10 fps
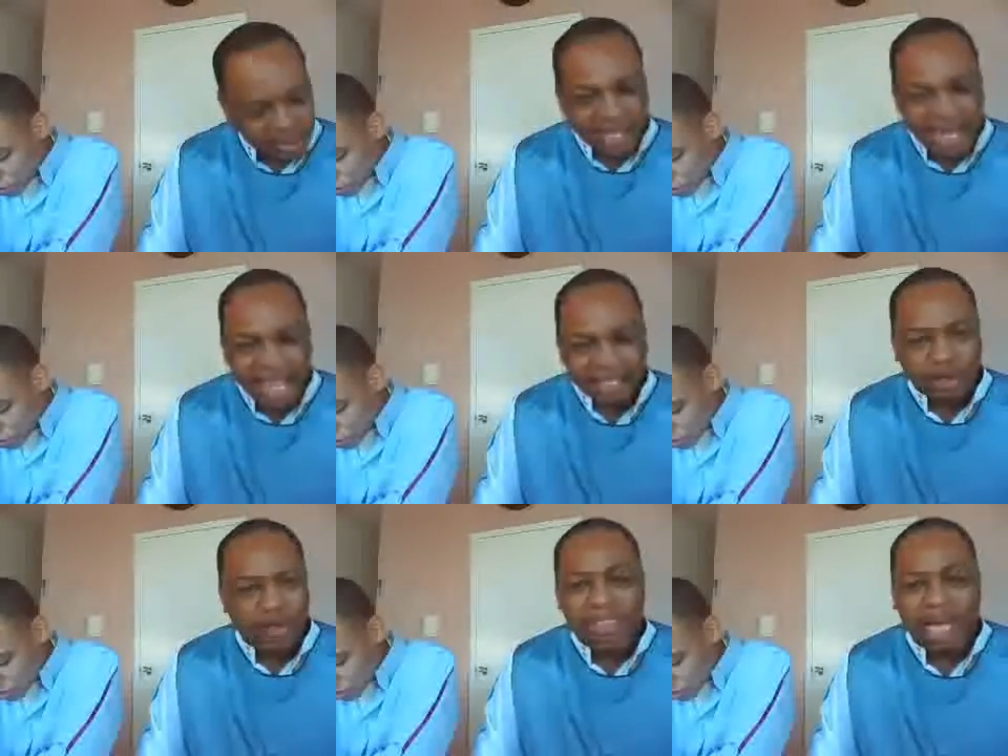See that?
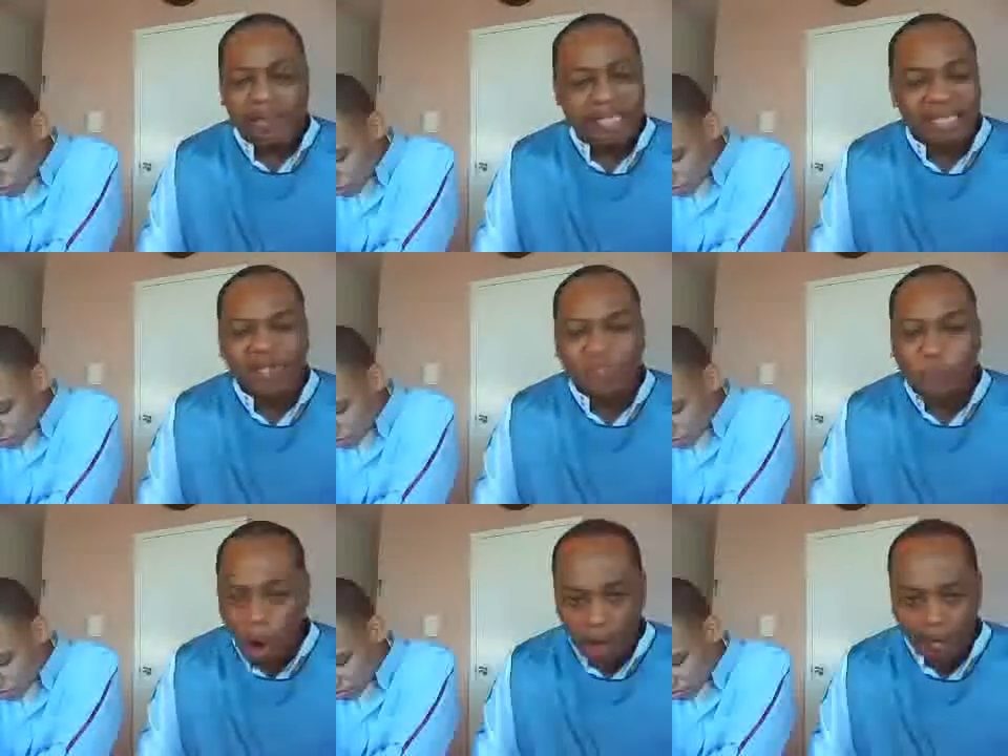So this is
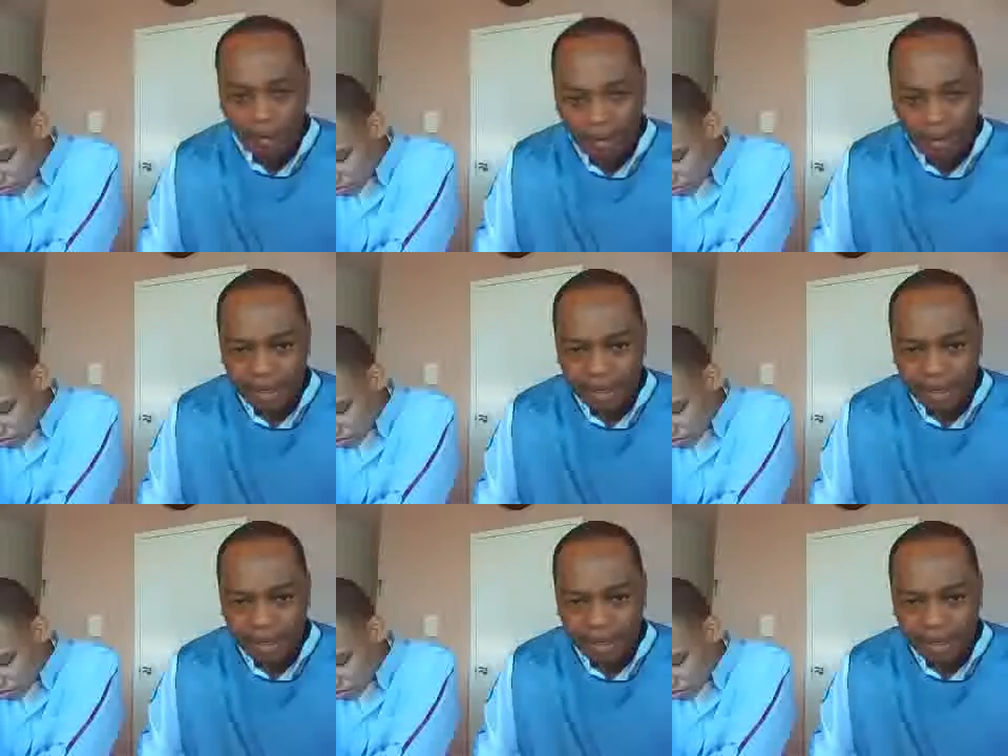war.